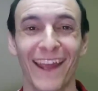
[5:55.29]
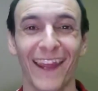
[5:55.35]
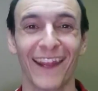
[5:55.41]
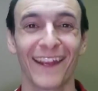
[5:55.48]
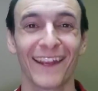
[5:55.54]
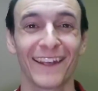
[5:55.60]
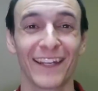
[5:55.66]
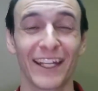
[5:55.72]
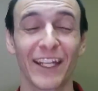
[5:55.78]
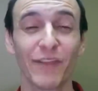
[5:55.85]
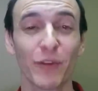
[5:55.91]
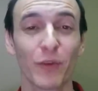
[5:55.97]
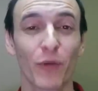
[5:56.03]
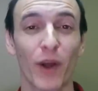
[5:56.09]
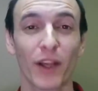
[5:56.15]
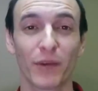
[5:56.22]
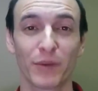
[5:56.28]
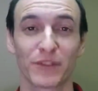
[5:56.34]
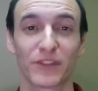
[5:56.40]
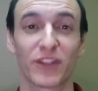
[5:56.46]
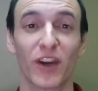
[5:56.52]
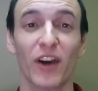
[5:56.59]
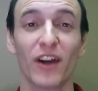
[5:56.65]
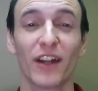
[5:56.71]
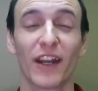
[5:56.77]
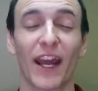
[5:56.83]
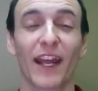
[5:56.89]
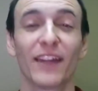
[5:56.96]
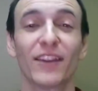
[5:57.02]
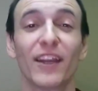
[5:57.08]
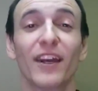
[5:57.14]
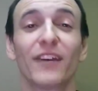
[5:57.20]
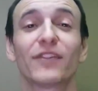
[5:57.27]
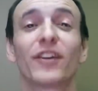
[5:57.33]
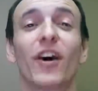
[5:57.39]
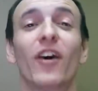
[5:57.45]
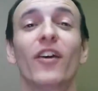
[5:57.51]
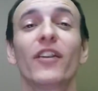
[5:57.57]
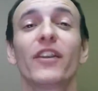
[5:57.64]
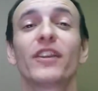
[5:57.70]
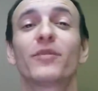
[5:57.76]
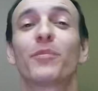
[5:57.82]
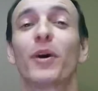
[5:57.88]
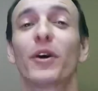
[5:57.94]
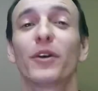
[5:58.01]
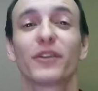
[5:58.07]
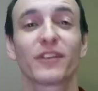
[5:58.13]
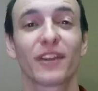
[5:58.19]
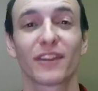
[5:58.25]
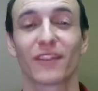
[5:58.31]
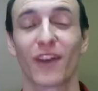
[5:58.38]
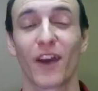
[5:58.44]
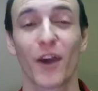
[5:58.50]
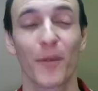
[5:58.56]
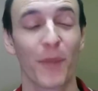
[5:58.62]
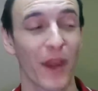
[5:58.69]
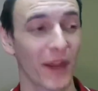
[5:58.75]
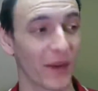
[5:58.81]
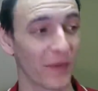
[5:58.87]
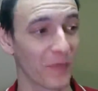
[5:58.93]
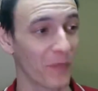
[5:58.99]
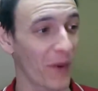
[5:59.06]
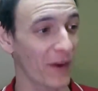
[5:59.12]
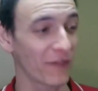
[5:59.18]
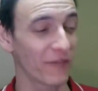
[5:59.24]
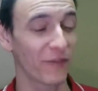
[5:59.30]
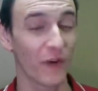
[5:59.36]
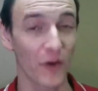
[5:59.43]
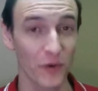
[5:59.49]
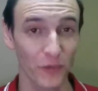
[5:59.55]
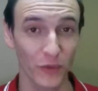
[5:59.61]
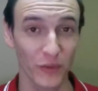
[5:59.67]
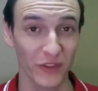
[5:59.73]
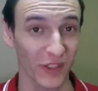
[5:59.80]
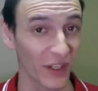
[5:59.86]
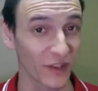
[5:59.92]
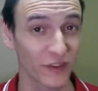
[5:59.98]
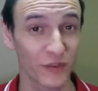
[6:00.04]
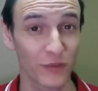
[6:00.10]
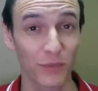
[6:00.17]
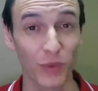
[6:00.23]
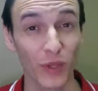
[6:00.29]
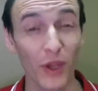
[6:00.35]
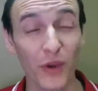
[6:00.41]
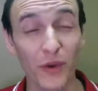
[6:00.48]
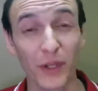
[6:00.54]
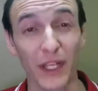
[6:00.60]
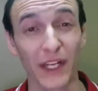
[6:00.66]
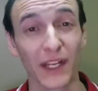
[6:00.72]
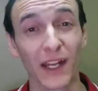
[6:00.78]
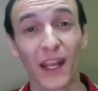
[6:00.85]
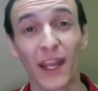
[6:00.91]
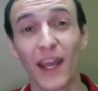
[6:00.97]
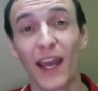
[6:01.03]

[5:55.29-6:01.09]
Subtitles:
And even while I was gone, I left all these postings up and my phone was exploding.